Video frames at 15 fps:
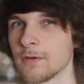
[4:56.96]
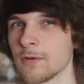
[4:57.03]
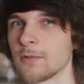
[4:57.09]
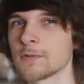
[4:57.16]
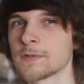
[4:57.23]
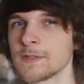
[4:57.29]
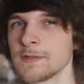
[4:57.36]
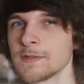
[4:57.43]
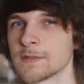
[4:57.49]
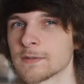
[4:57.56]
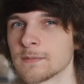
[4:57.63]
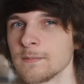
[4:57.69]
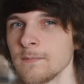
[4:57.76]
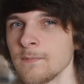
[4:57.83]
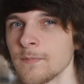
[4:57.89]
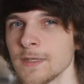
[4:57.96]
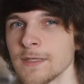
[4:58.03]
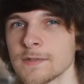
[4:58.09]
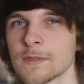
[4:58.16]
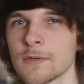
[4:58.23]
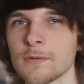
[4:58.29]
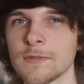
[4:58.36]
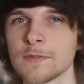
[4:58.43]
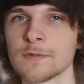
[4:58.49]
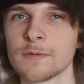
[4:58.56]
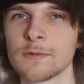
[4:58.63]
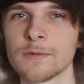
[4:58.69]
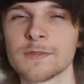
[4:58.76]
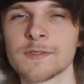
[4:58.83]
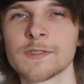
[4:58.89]
whole system, it's going to
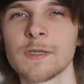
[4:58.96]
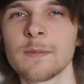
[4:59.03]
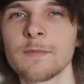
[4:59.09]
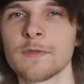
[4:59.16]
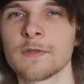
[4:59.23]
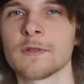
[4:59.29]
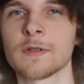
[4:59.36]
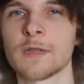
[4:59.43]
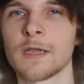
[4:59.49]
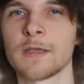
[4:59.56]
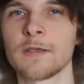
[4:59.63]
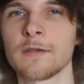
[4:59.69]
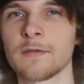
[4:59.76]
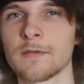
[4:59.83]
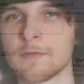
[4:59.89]
look something like